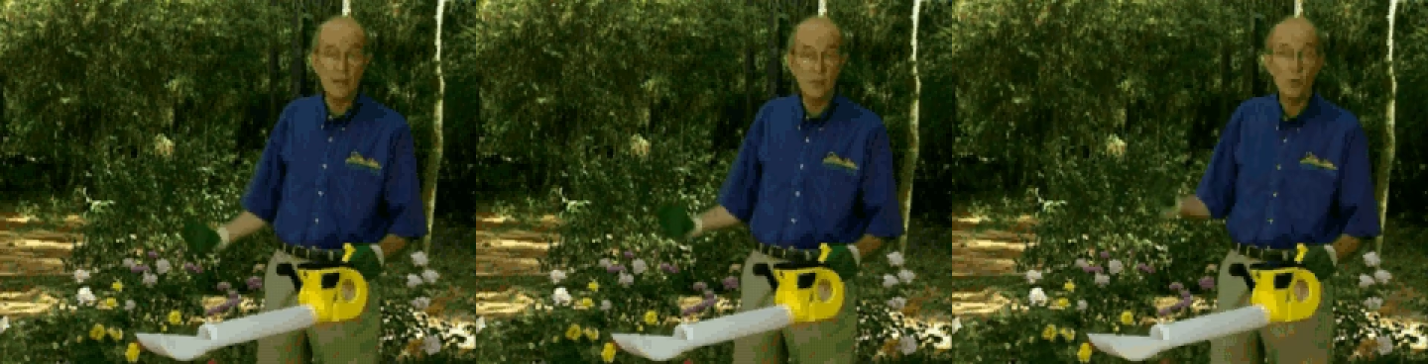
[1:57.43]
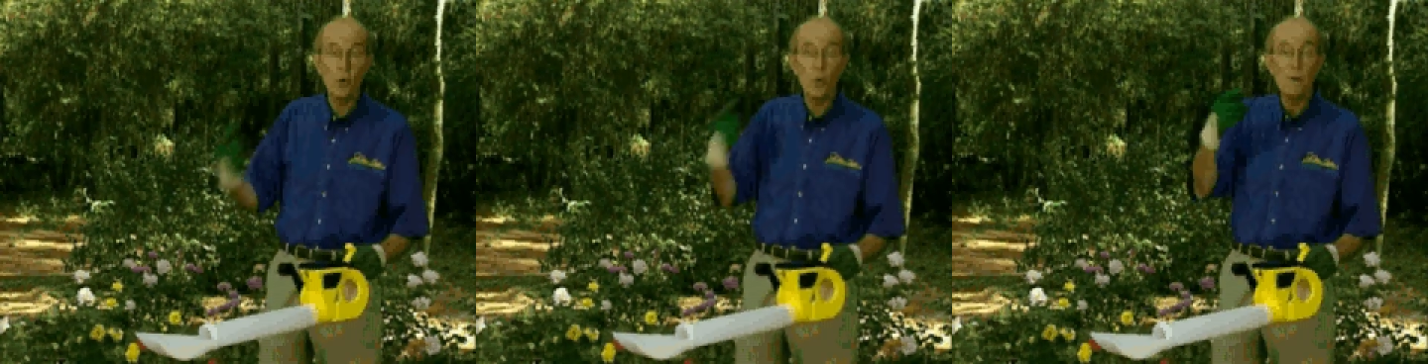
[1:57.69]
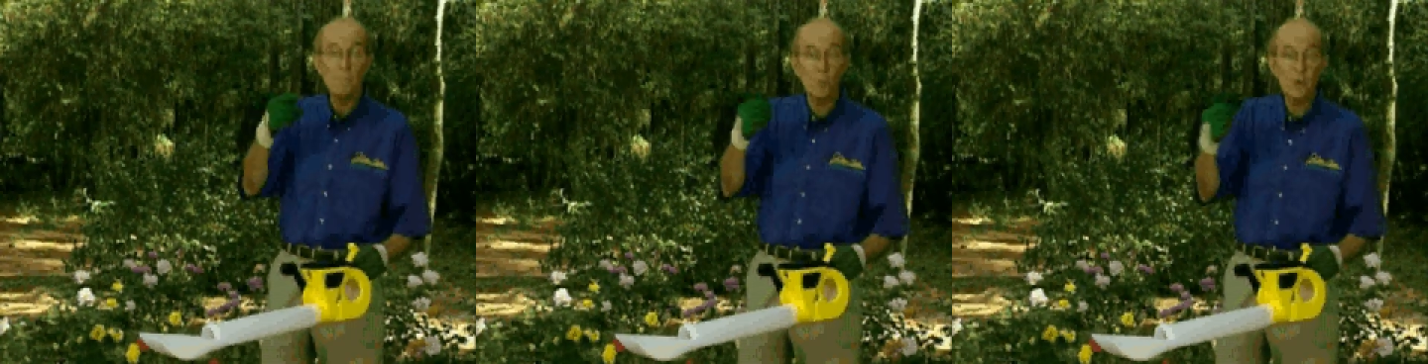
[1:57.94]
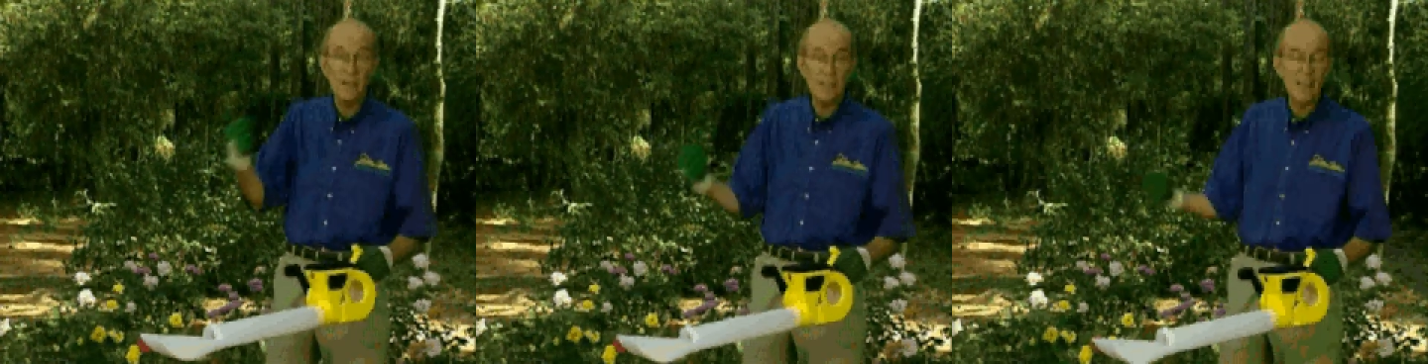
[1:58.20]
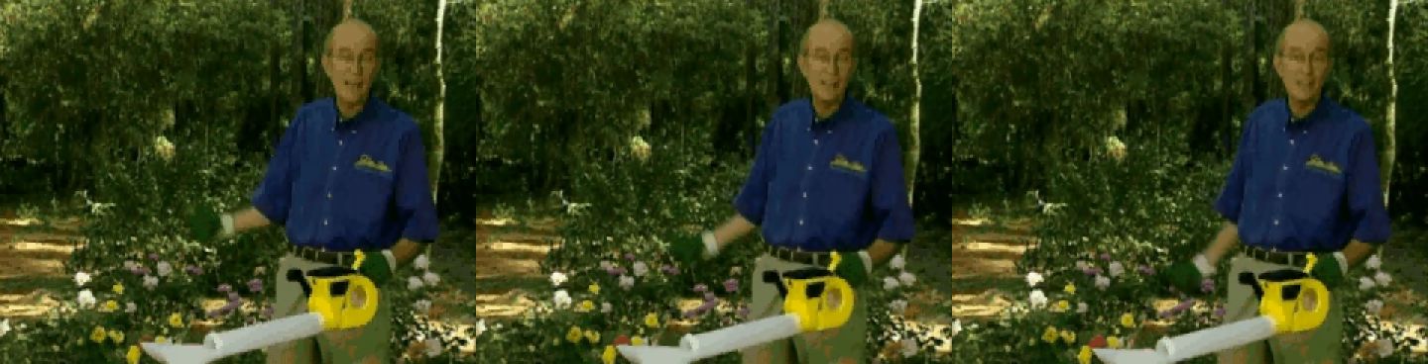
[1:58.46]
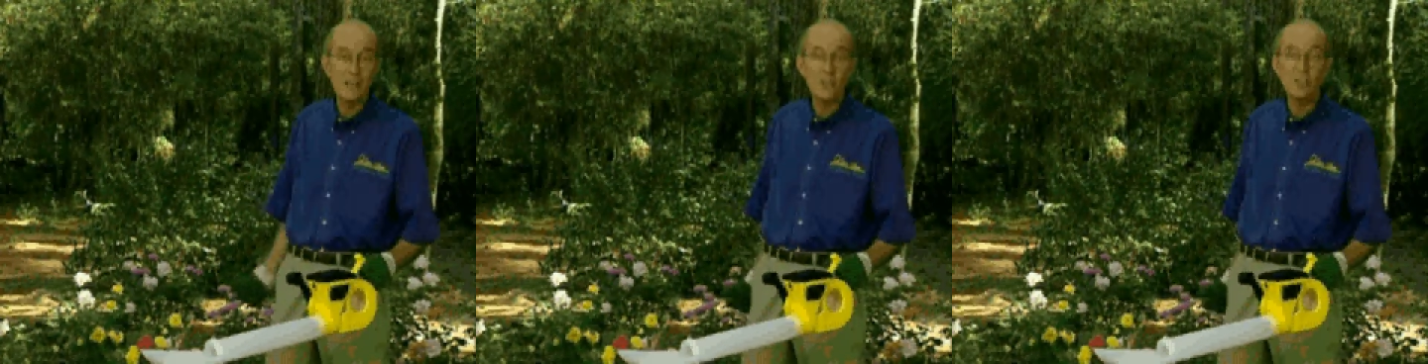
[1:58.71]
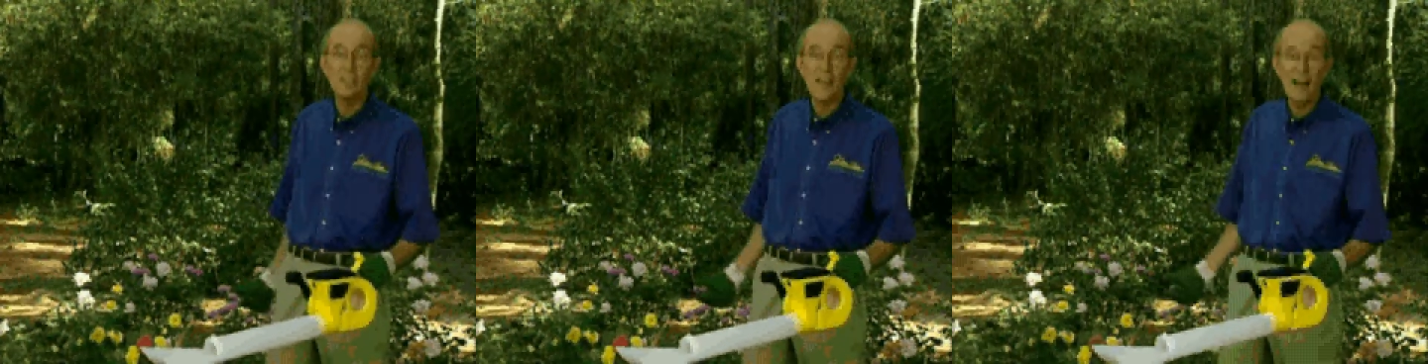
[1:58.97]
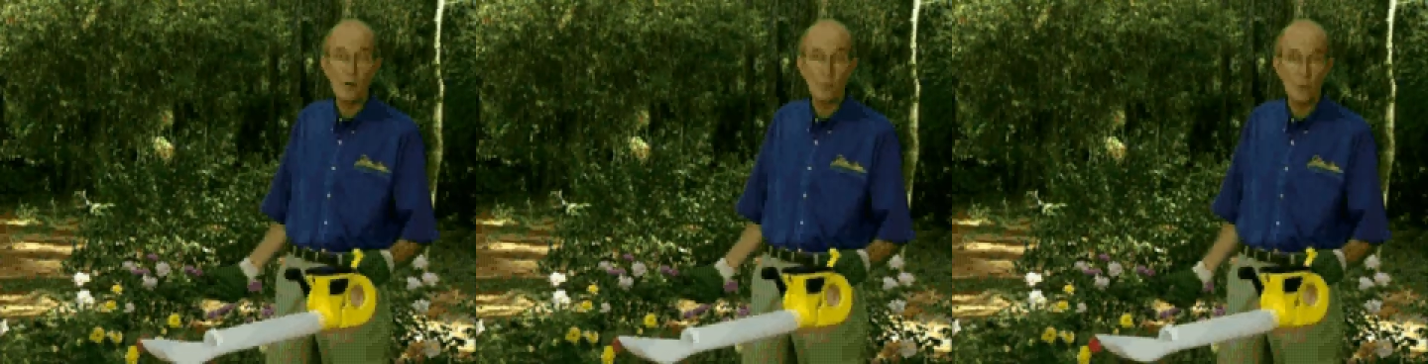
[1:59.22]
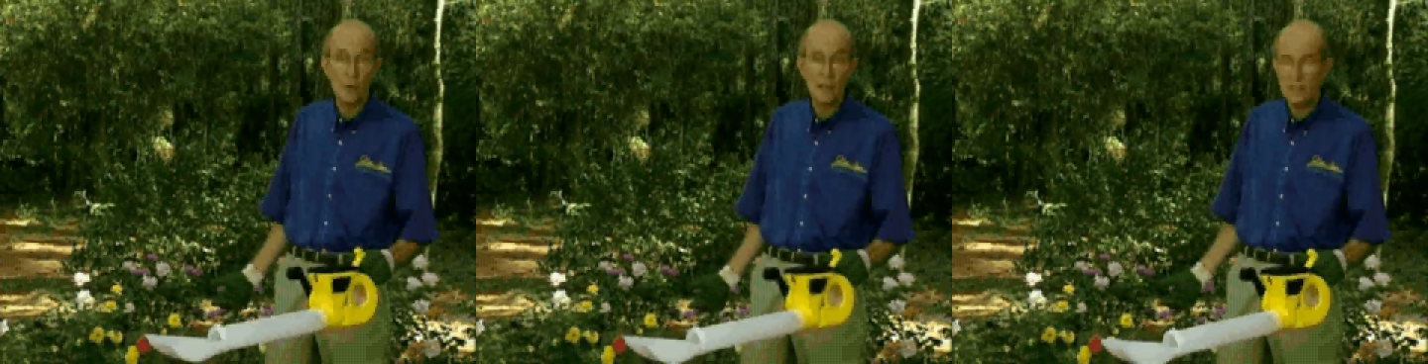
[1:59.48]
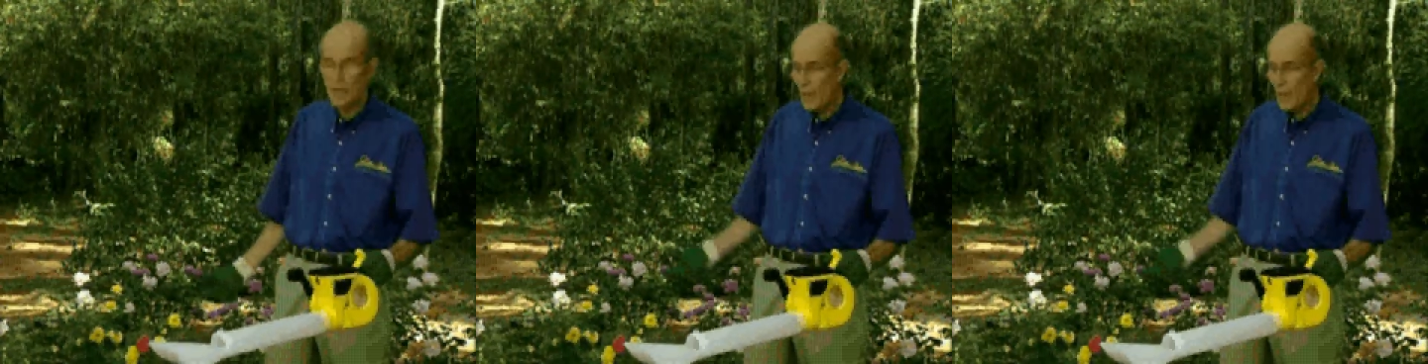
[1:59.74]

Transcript: and you go upwind and dust downwind,